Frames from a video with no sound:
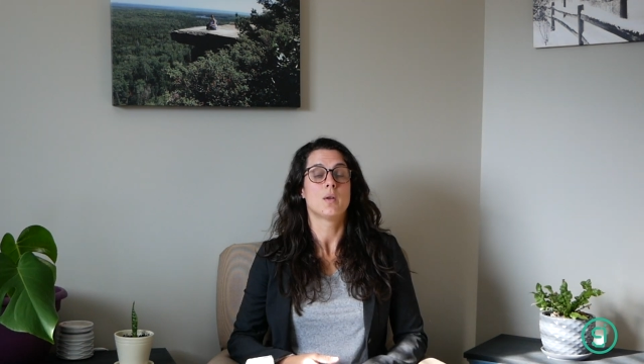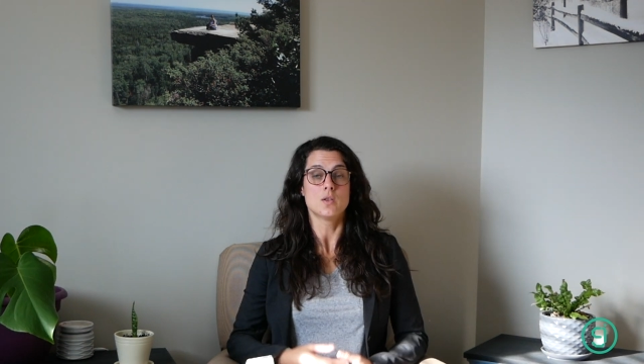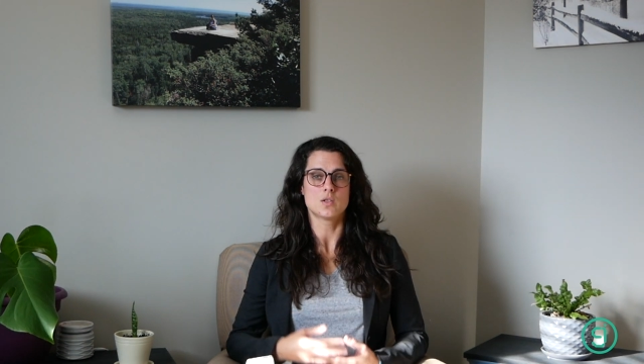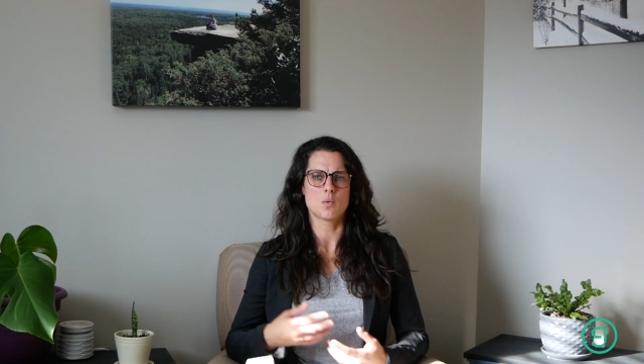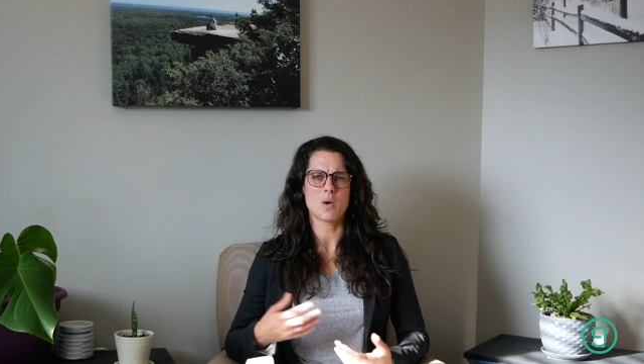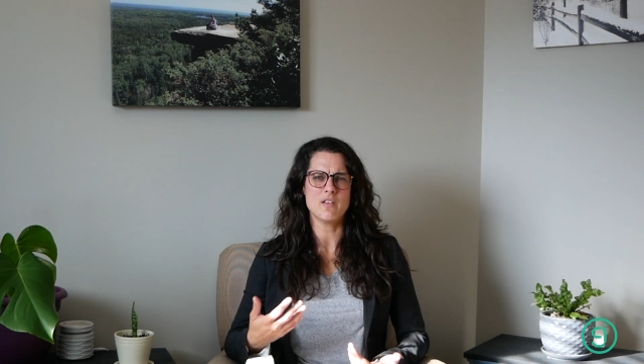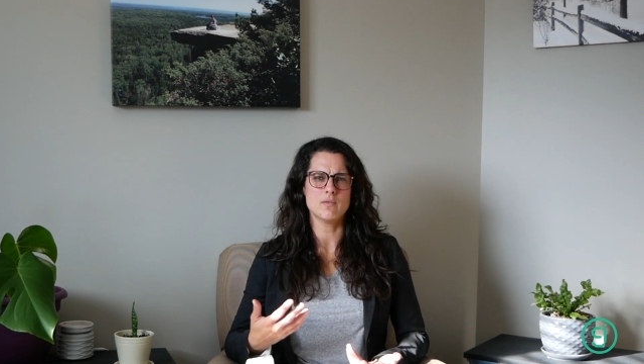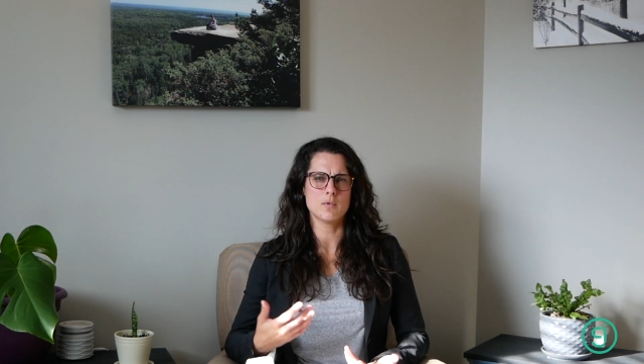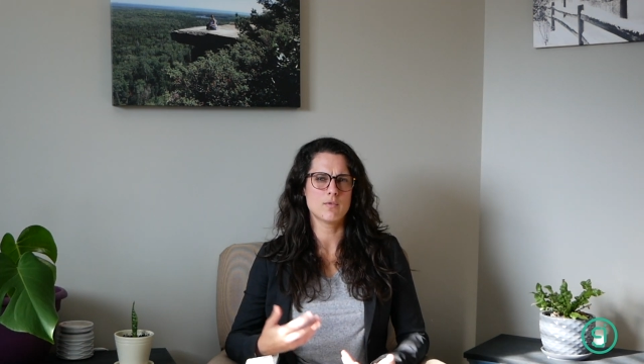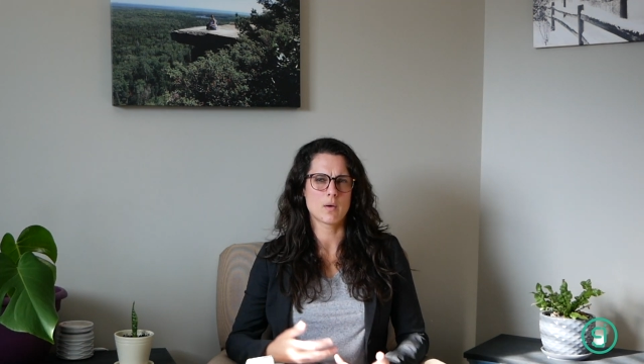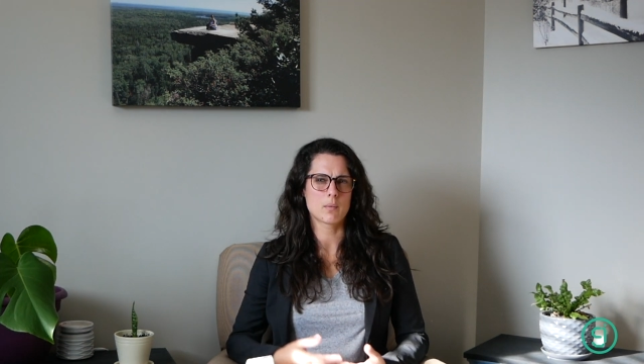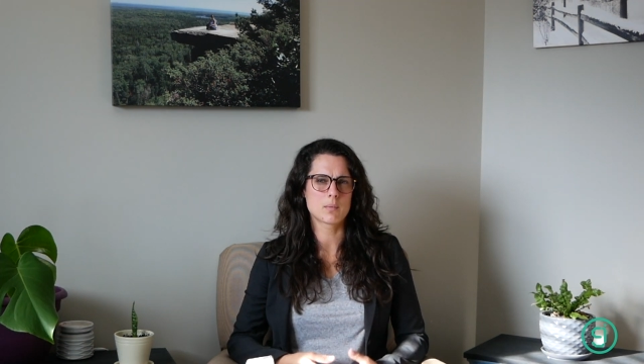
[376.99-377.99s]
So why
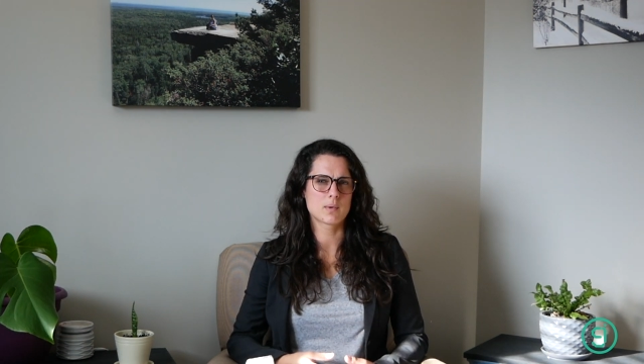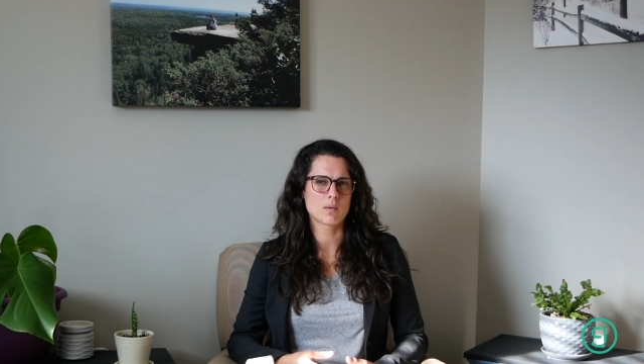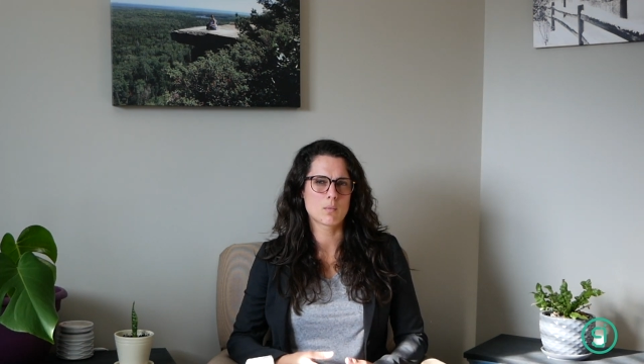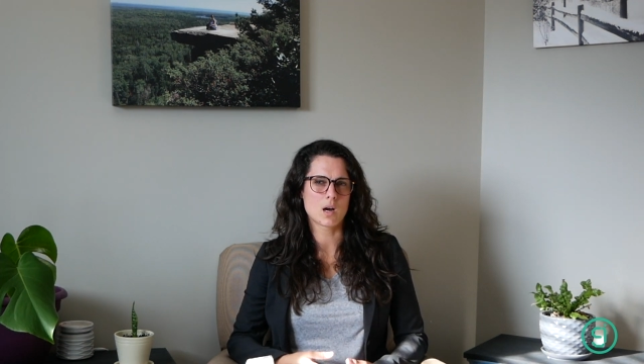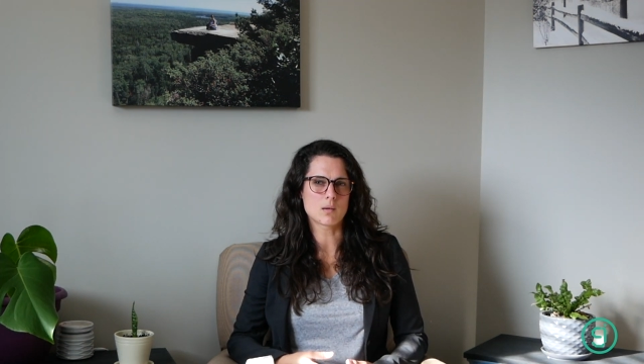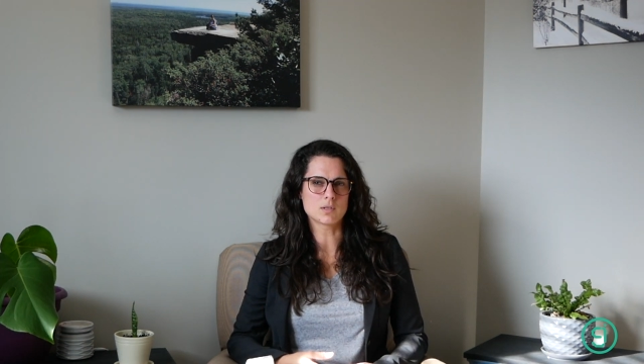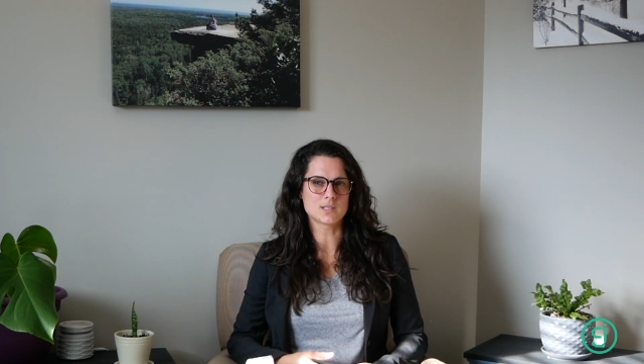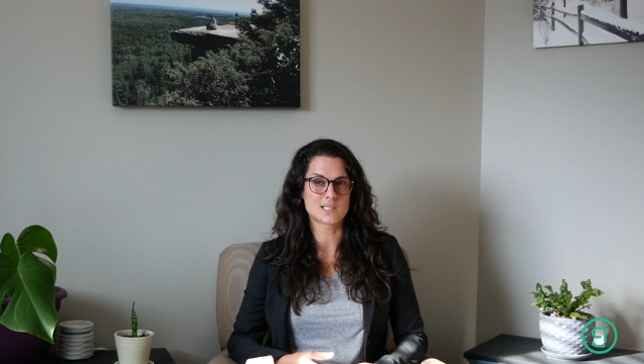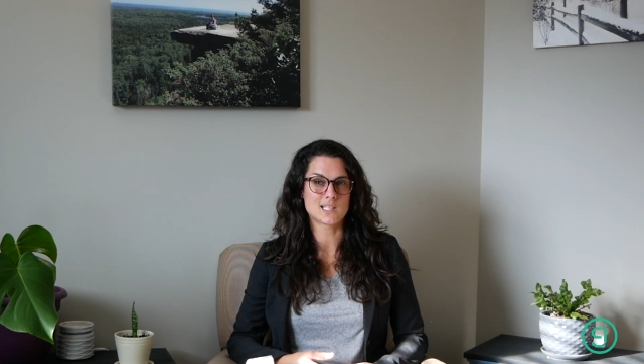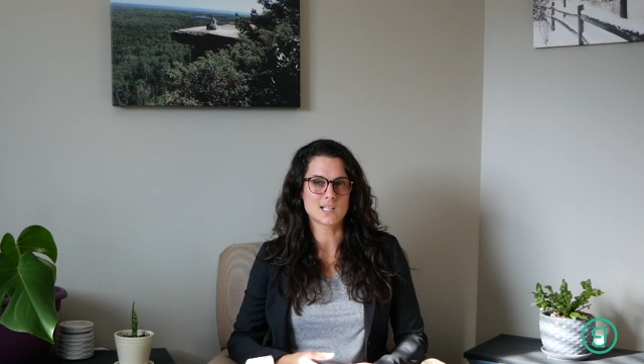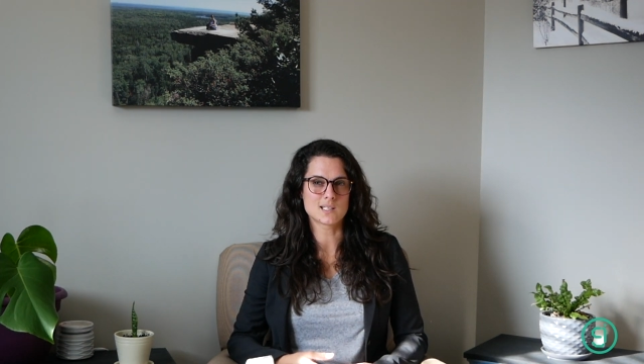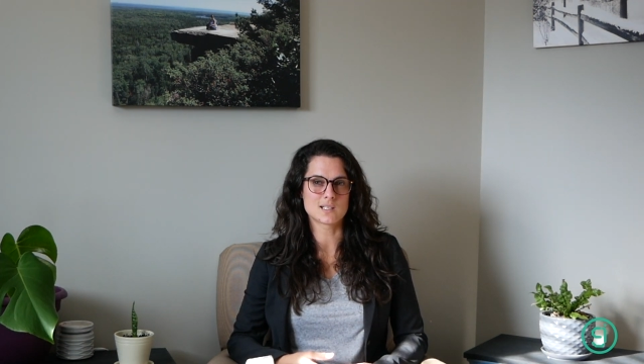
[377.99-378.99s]
move forward with a wearable
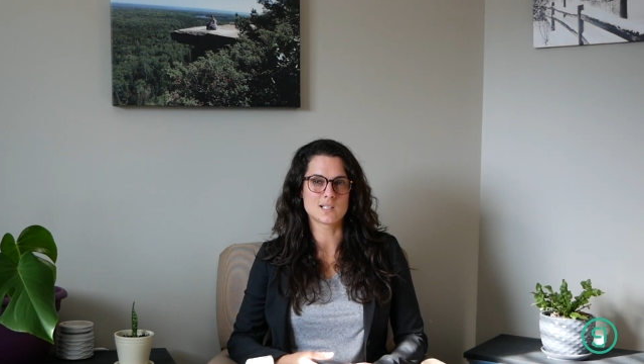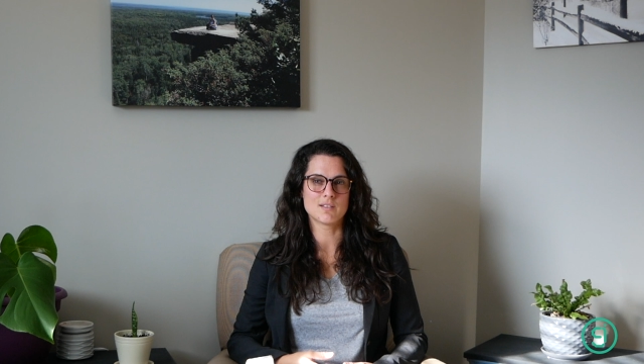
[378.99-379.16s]
detector